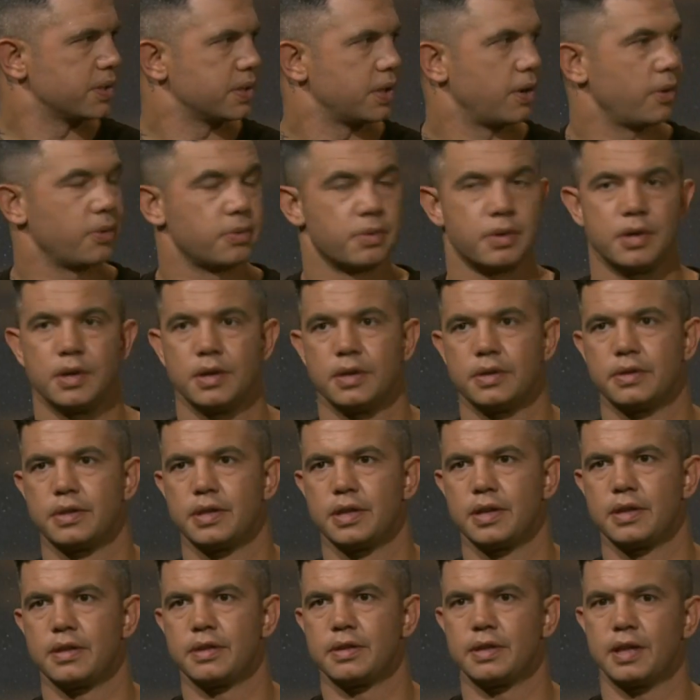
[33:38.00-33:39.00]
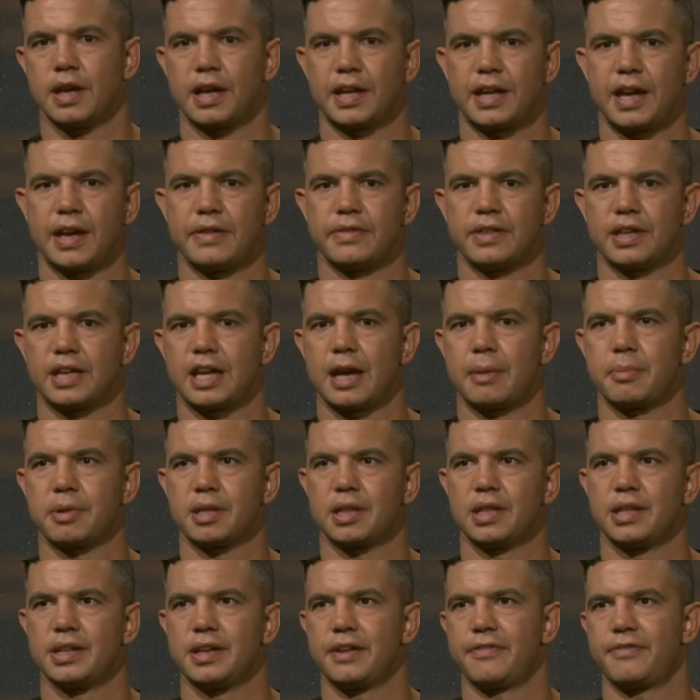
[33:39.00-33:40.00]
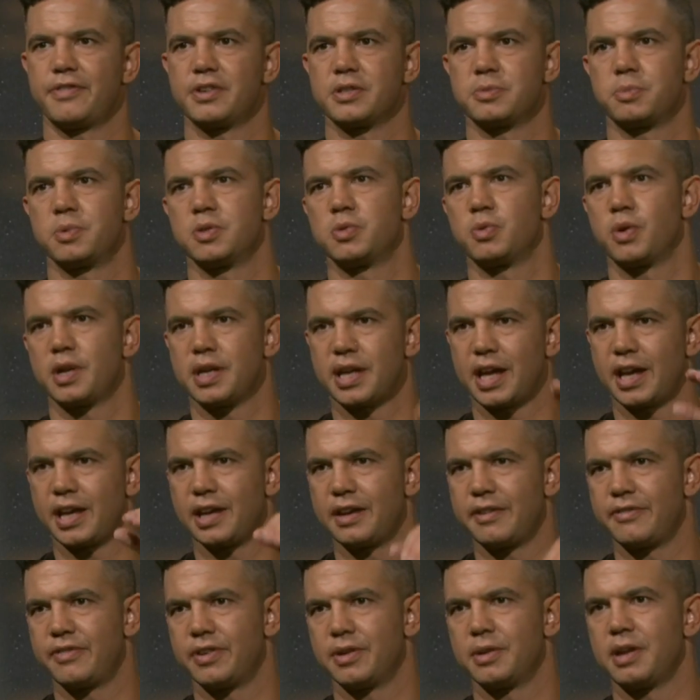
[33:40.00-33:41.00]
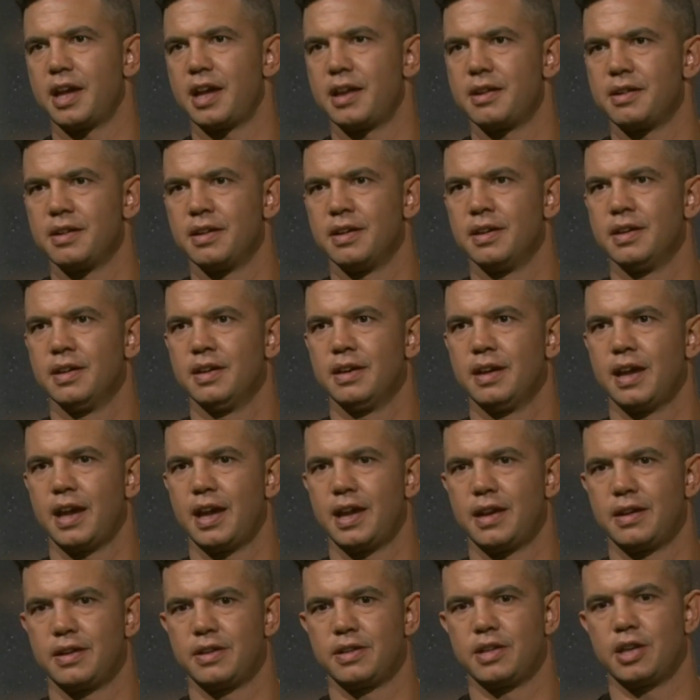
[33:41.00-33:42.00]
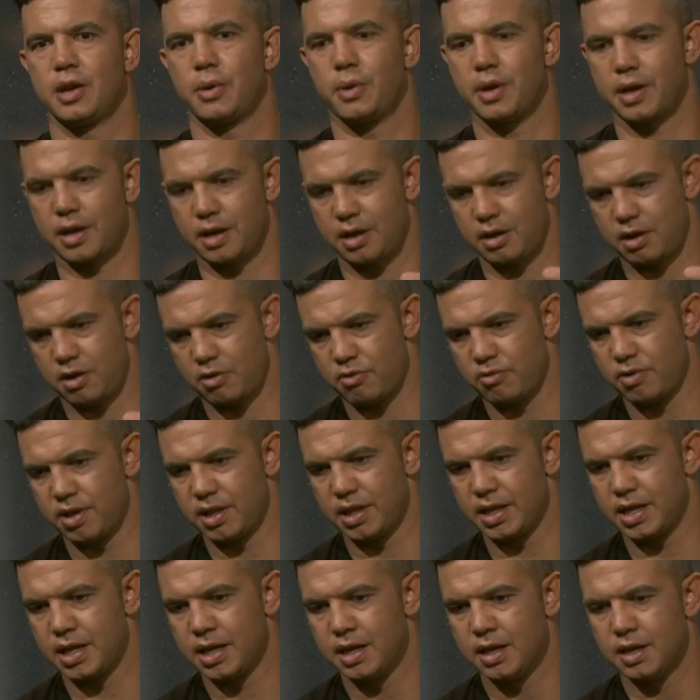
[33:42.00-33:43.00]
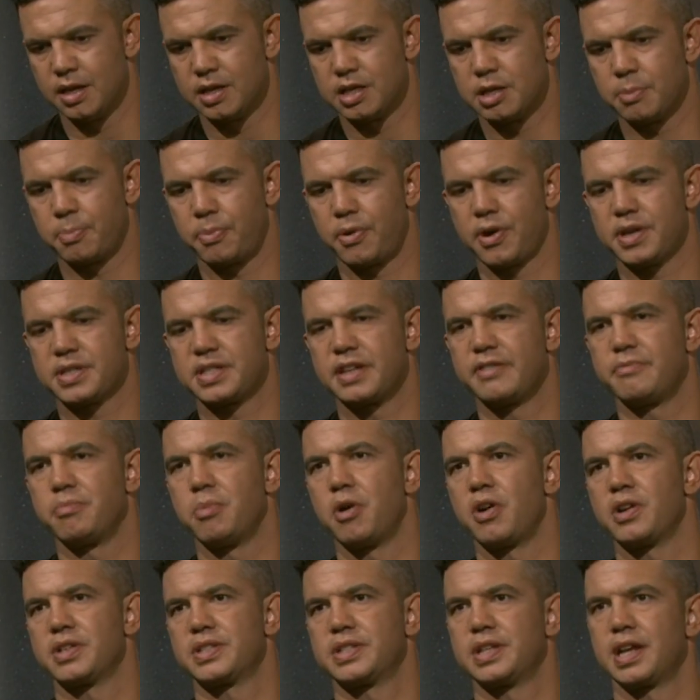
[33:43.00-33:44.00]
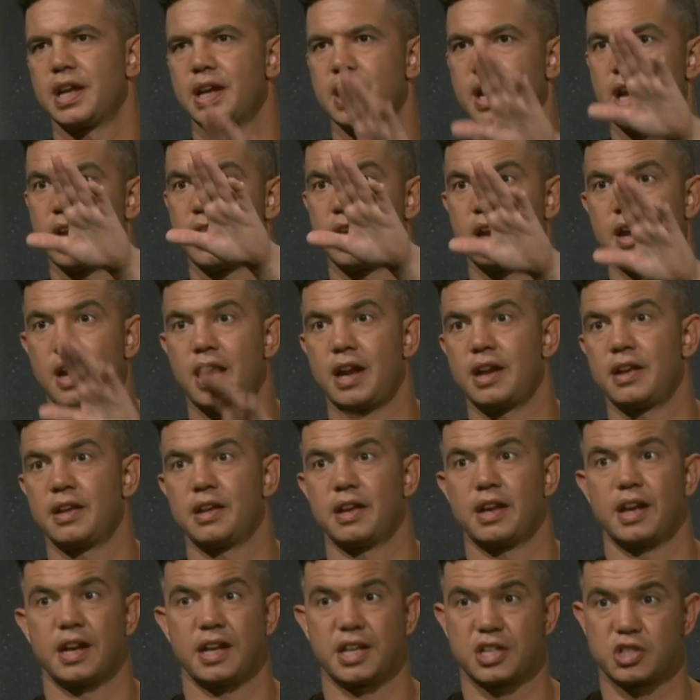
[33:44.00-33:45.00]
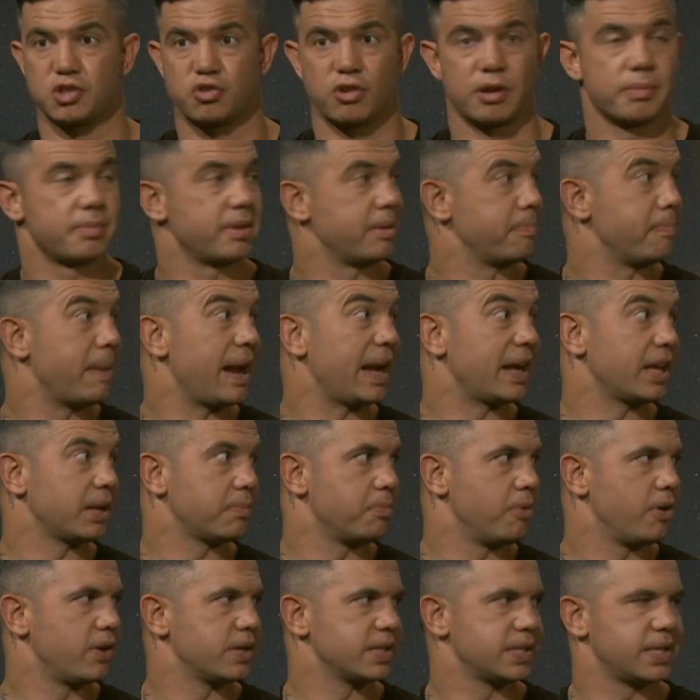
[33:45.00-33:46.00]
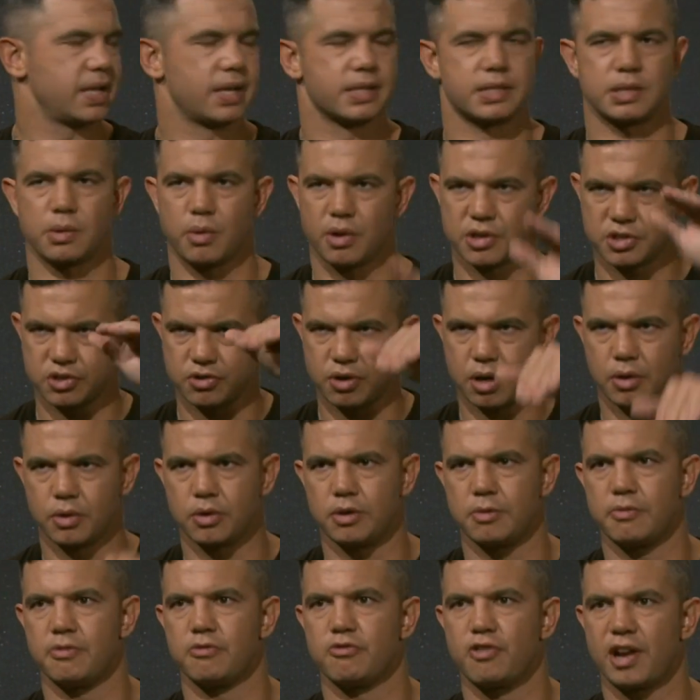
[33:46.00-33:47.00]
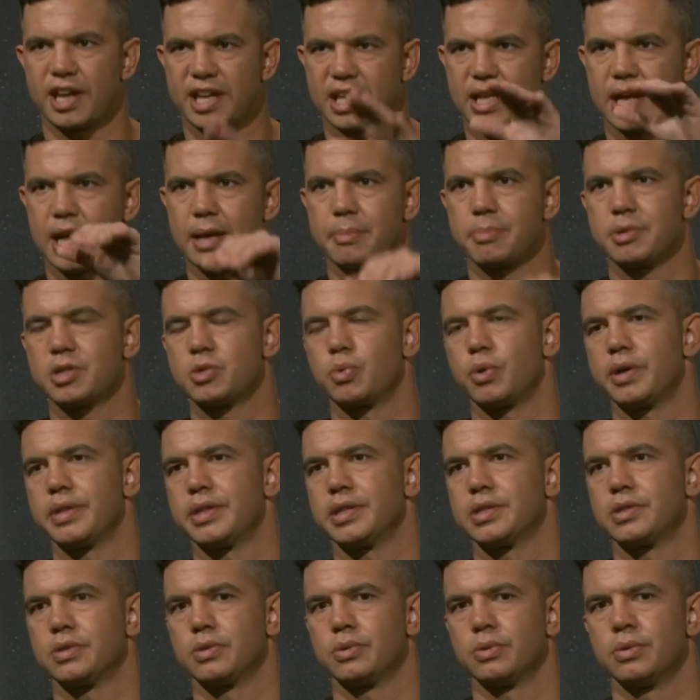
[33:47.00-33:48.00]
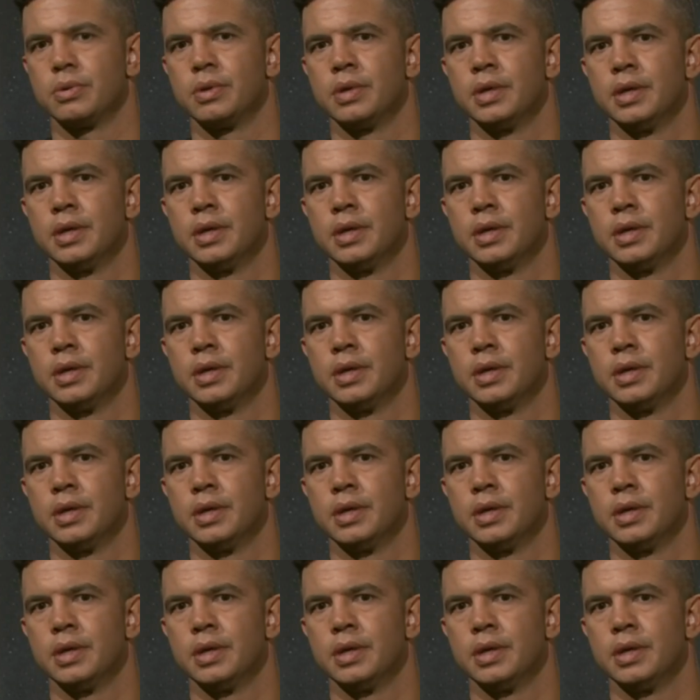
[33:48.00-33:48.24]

Mm -hmm. So the again, the chemical indifference between negative and and, and you know a, a really depressive mindset and, a, and a, an extremely manic mindset. So I struggle to regulate between the two.